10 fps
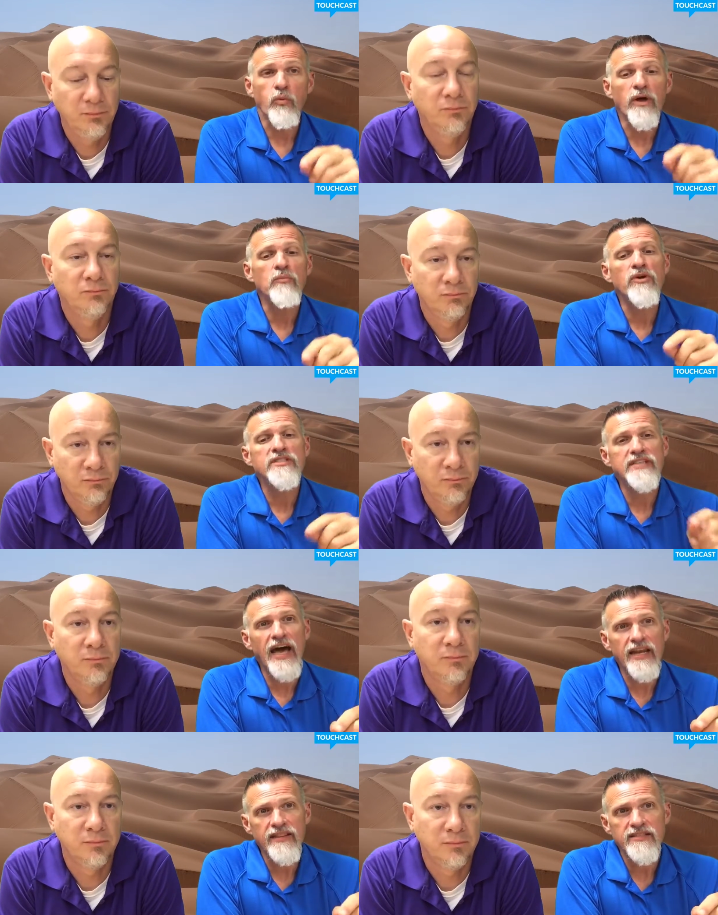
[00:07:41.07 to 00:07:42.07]
Speaker 1: is when we're
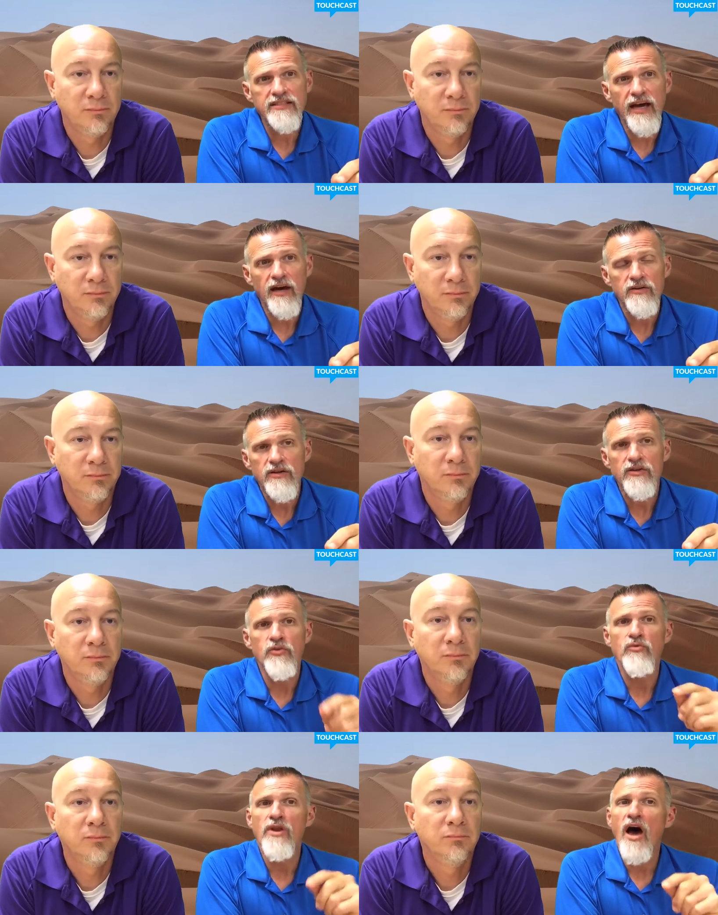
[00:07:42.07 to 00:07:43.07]
signing this out, you
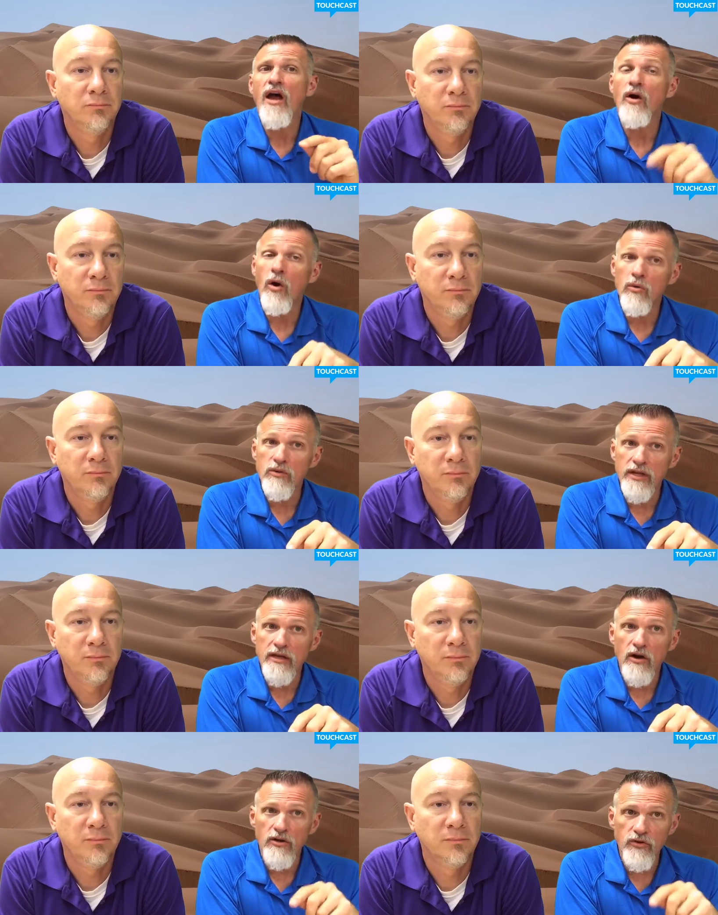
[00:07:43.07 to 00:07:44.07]
not
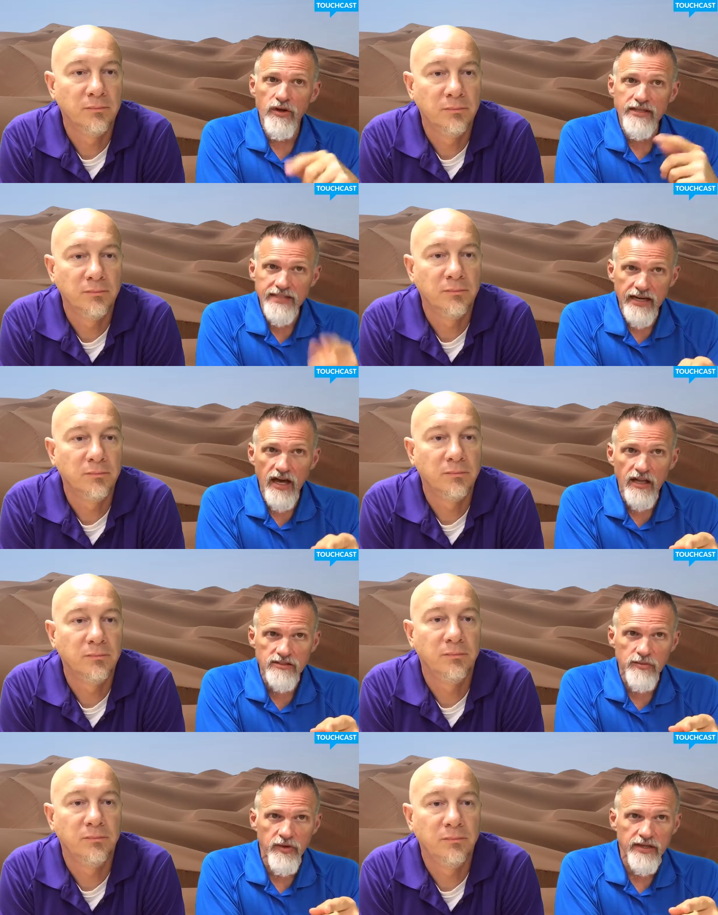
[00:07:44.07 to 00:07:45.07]
only are doing a
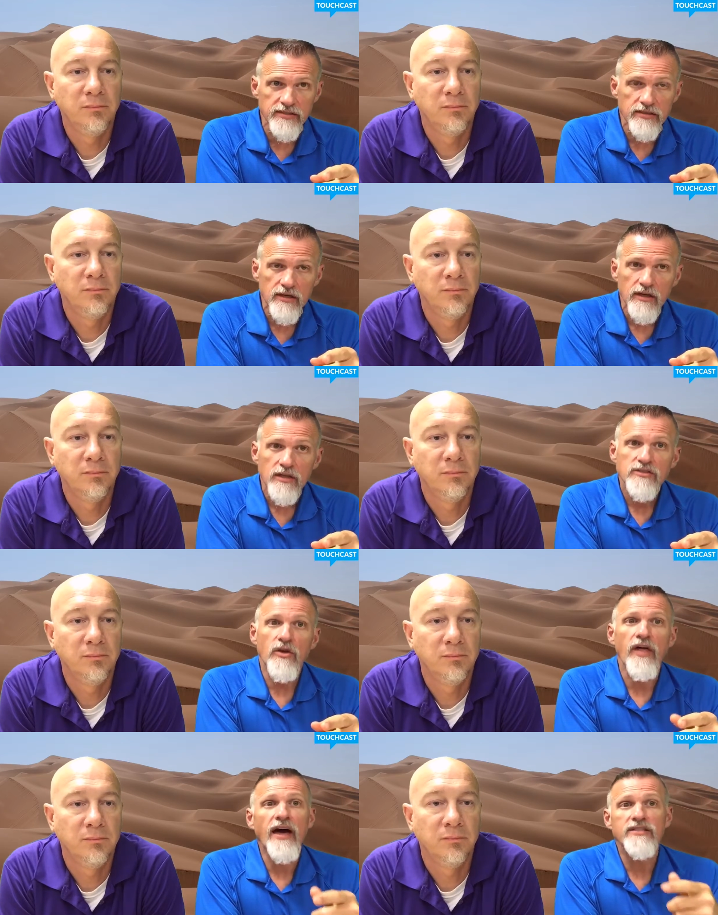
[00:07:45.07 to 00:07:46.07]
technology piece, so
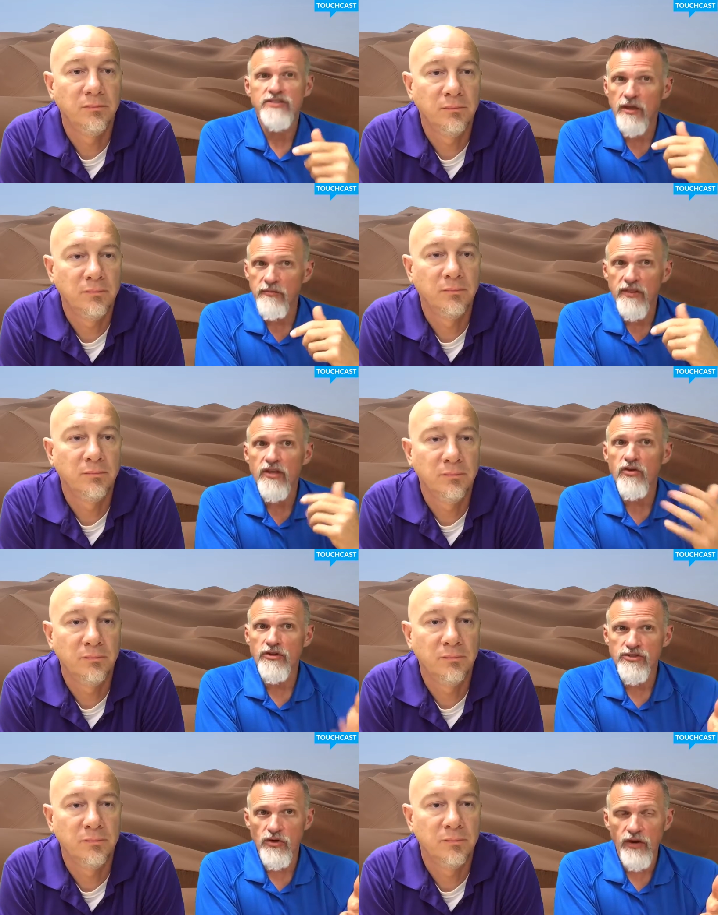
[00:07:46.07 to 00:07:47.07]
that's something that you
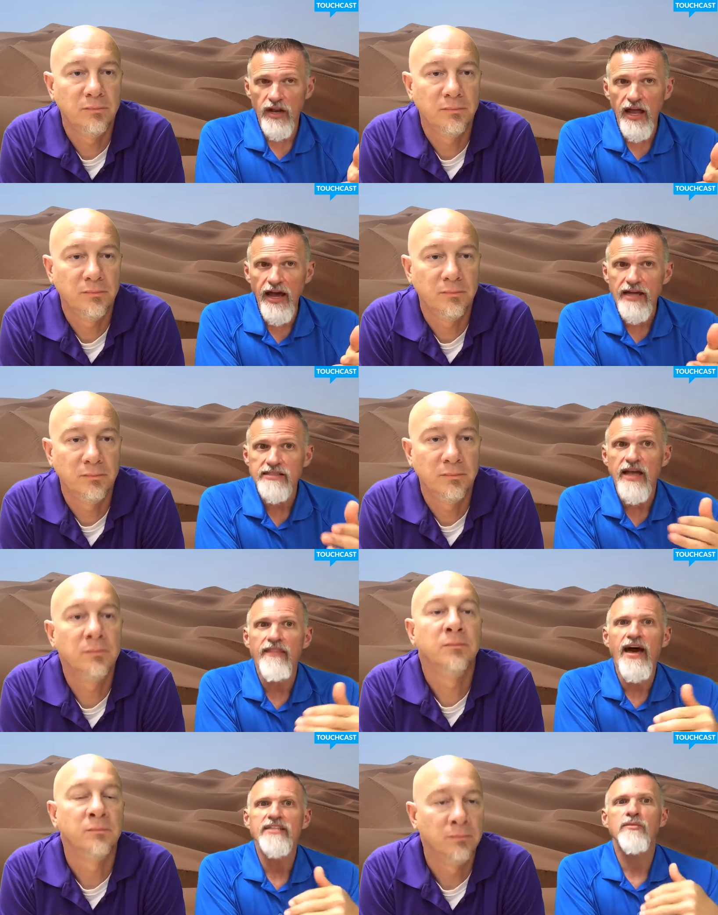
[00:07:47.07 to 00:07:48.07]
can show in class, and
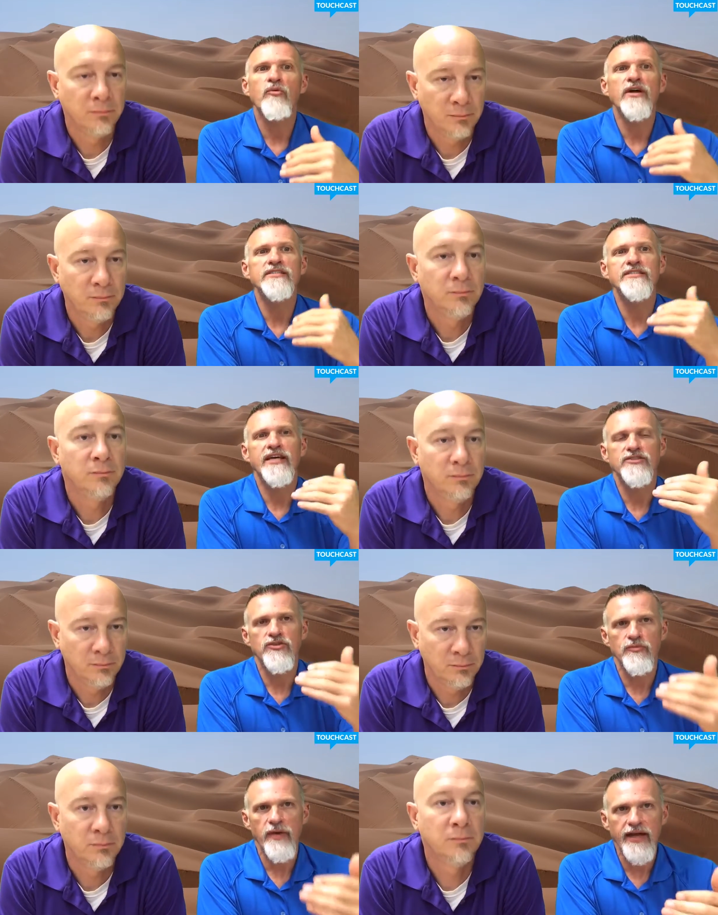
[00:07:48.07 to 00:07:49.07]
that's a presentation
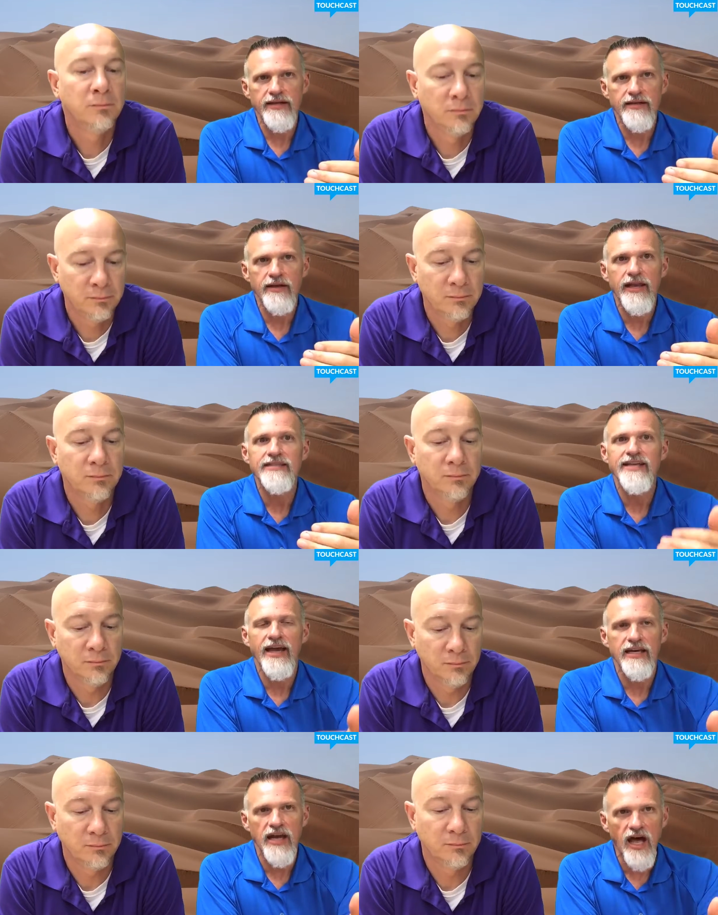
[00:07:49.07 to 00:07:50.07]
you make in a
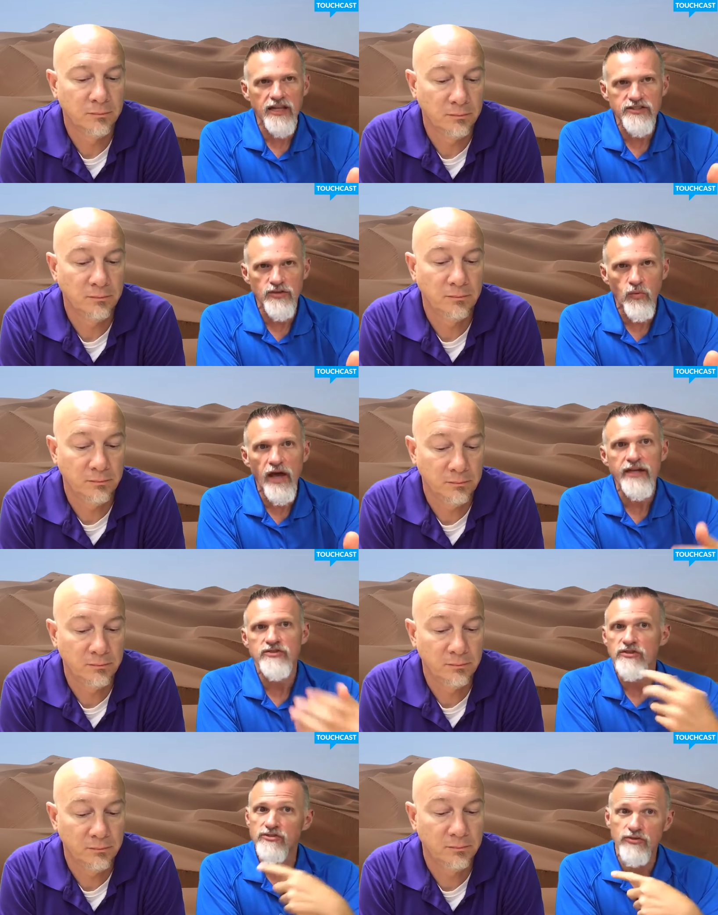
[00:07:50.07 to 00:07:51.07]
technology way.
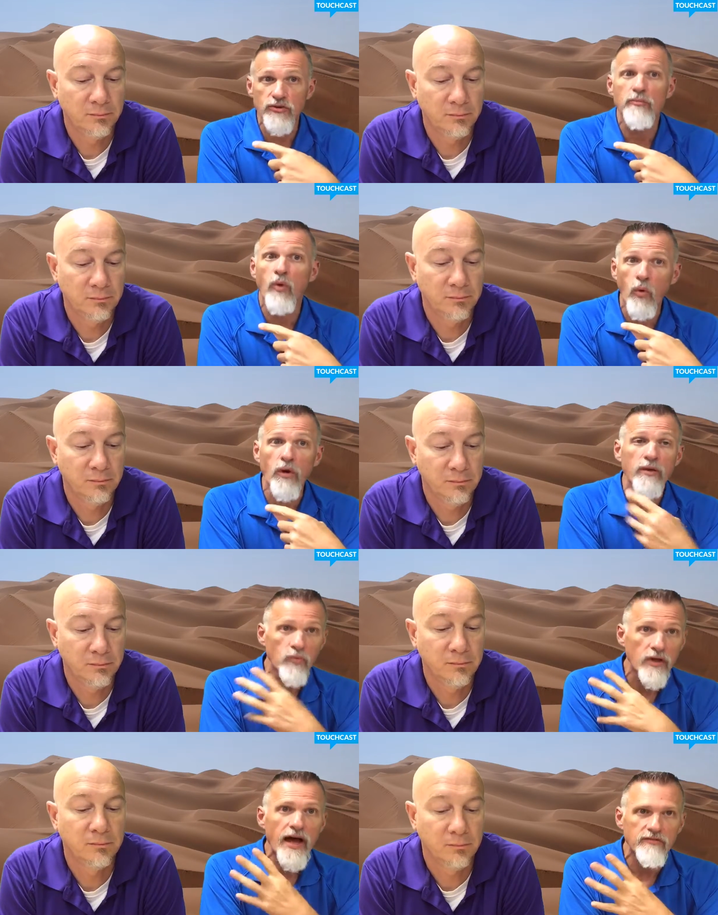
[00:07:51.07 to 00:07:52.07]
So it's through the board, and
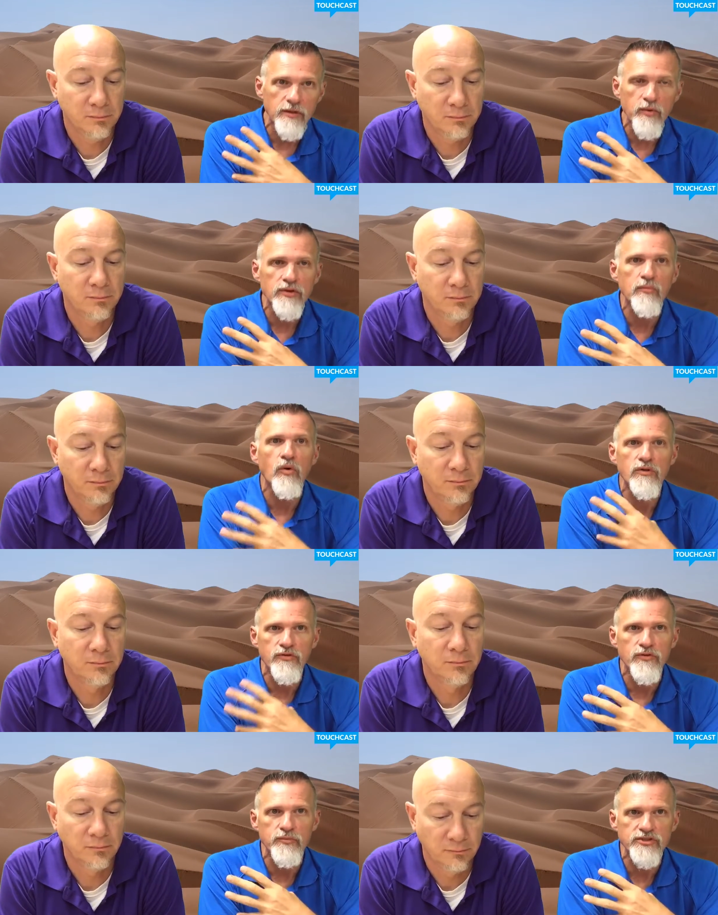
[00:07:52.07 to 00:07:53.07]
we'll have it up on the board and
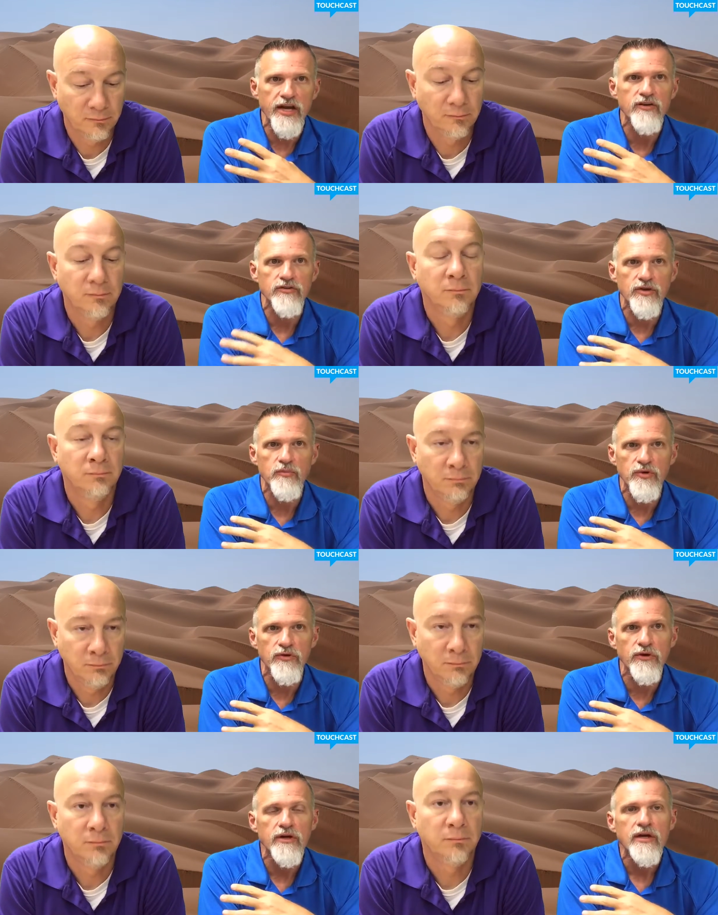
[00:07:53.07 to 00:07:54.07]
through the projector and the
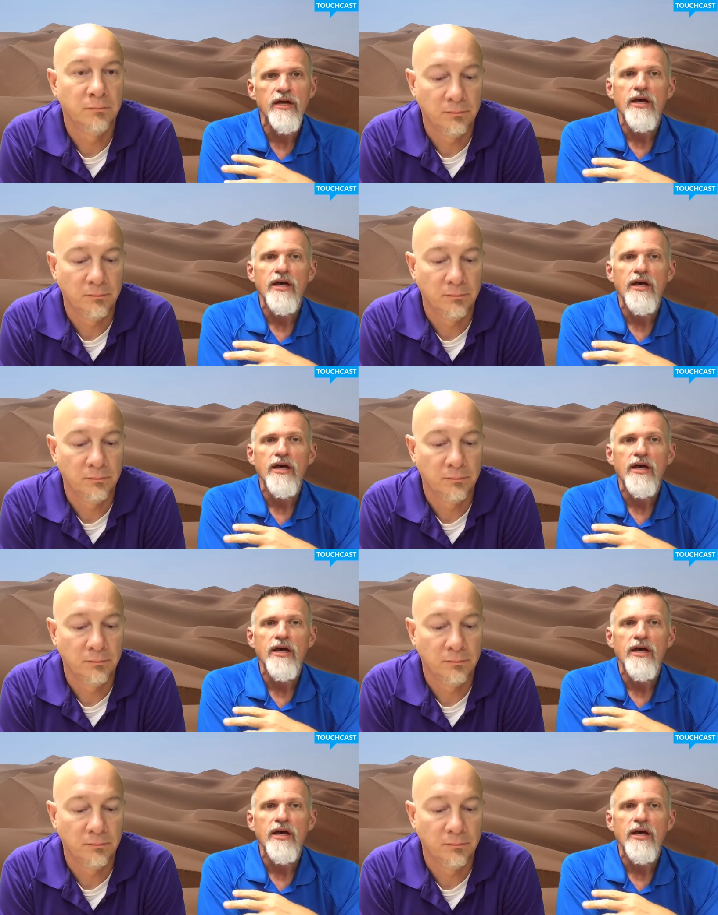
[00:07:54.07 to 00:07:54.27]
computer.